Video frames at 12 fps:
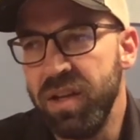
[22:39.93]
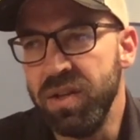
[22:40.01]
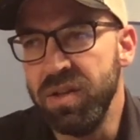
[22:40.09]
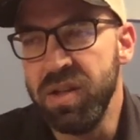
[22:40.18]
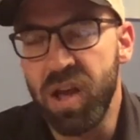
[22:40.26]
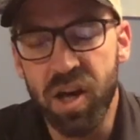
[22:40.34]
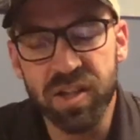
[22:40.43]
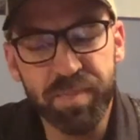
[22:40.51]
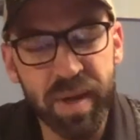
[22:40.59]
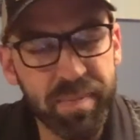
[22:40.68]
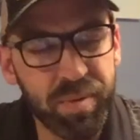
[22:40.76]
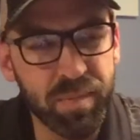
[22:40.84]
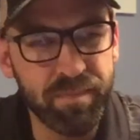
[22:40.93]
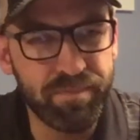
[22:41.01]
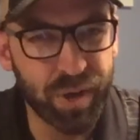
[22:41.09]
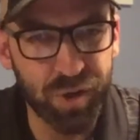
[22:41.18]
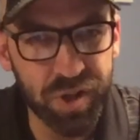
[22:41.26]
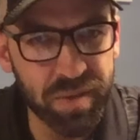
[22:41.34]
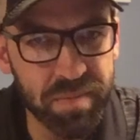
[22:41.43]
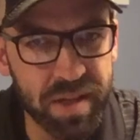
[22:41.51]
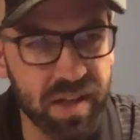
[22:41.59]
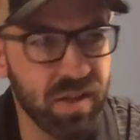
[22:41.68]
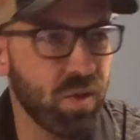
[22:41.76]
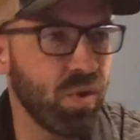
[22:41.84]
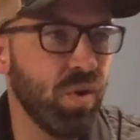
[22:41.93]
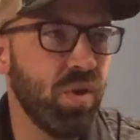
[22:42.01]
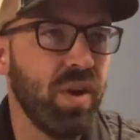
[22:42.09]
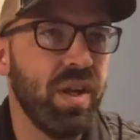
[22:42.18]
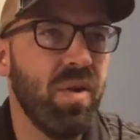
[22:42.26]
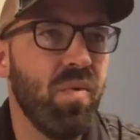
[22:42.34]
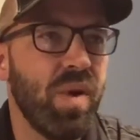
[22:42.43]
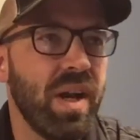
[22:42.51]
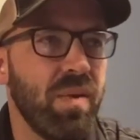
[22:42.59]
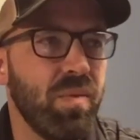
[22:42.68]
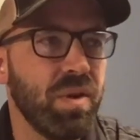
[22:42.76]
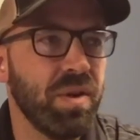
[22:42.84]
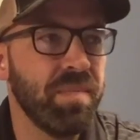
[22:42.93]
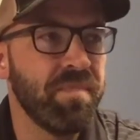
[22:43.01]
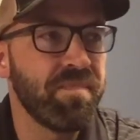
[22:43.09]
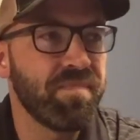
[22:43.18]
lost people burden me, or in a way where